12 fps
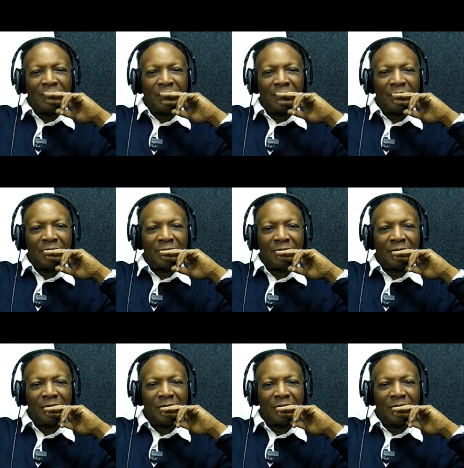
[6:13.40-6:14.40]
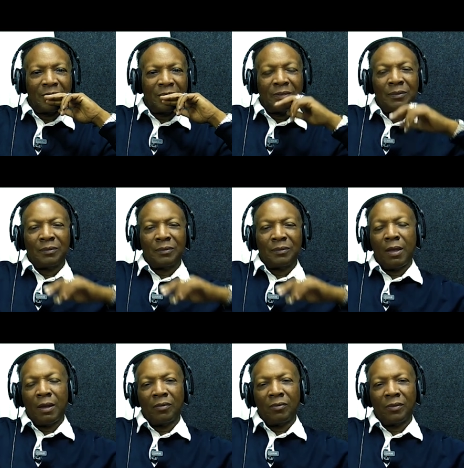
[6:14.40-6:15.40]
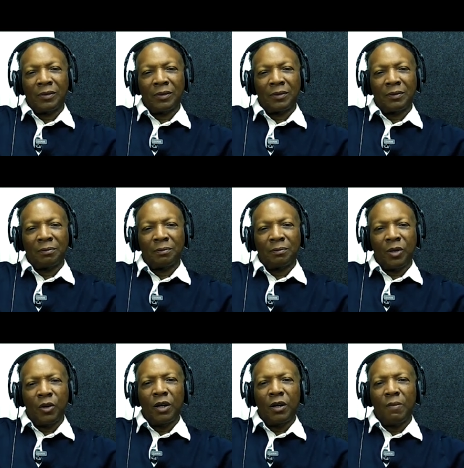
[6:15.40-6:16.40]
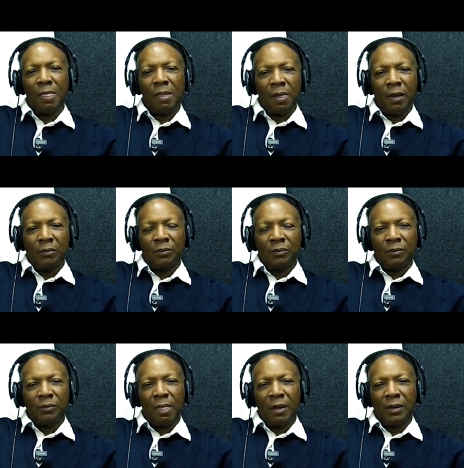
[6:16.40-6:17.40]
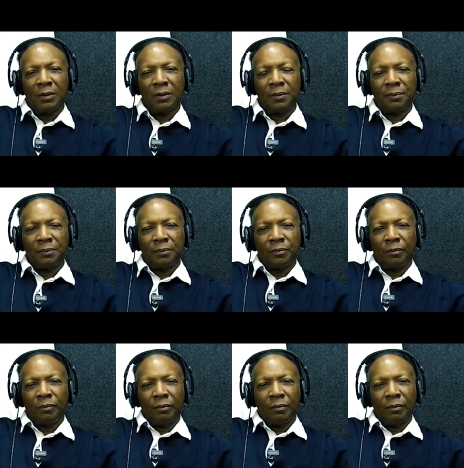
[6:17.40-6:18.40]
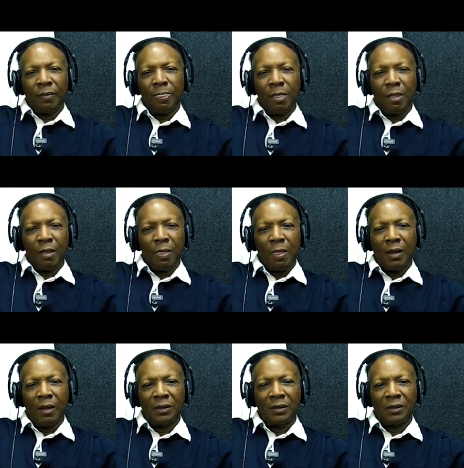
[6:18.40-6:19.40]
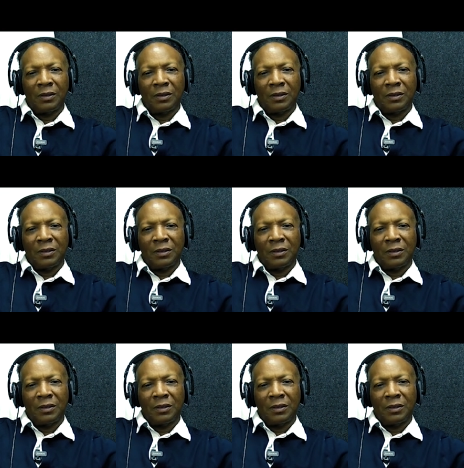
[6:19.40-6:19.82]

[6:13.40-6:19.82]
American uh, manager before, okay. and he had all those gigs around.